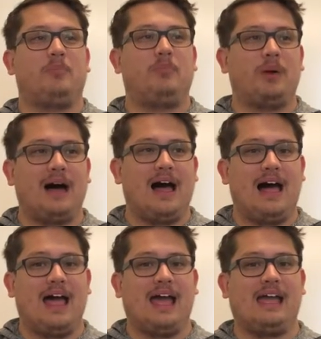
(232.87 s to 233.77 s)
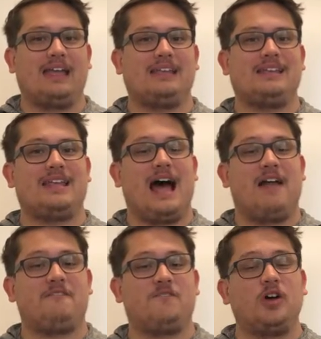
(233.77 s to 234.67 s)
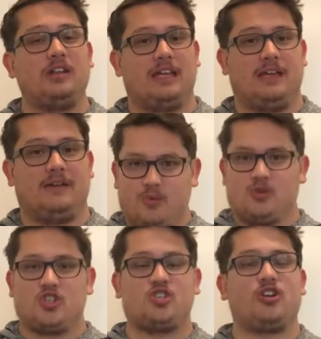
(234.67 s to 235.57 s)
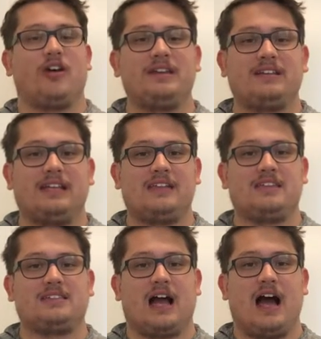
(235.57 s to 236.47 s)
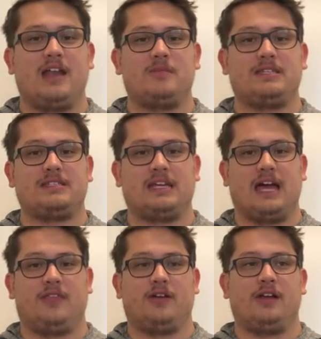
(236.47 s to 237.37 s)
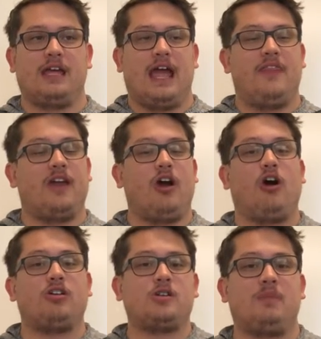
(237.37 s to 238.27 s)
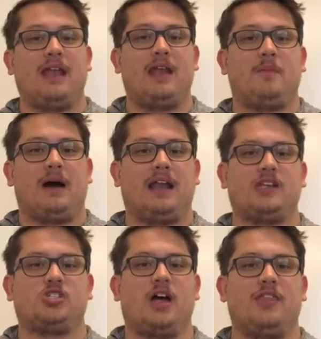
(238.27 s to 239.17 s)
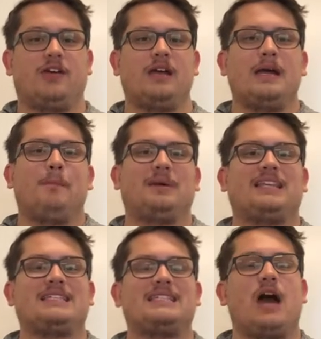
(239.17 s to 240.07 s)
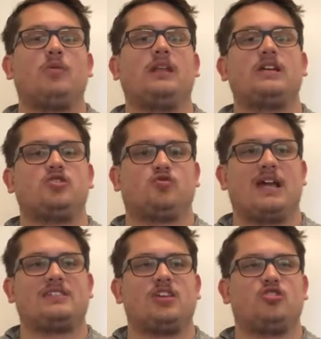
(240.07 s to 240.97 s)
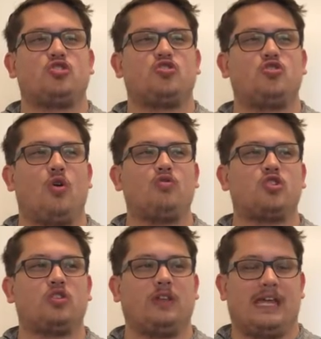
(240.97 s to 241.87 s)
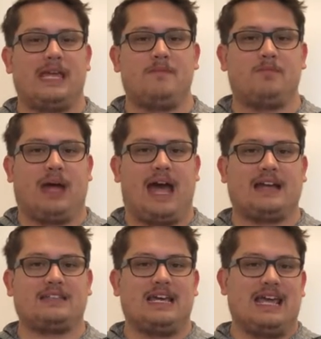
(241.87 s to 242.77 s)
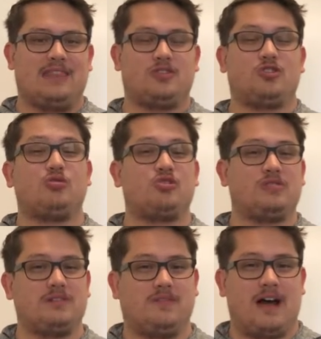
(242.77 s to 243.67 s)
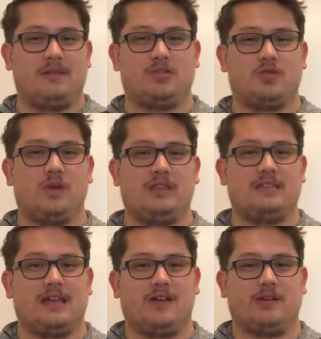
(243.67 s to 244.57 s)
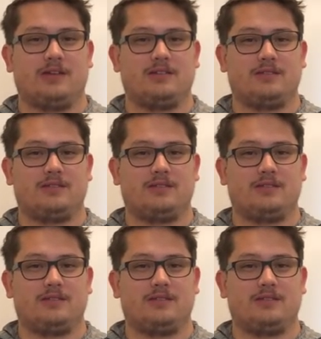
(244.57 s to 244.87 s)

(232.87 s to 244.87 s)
but not fully. We're starting to link these economies together, and they are dependent upon each other, but that's really addressing the social impact and the social divide between these areas.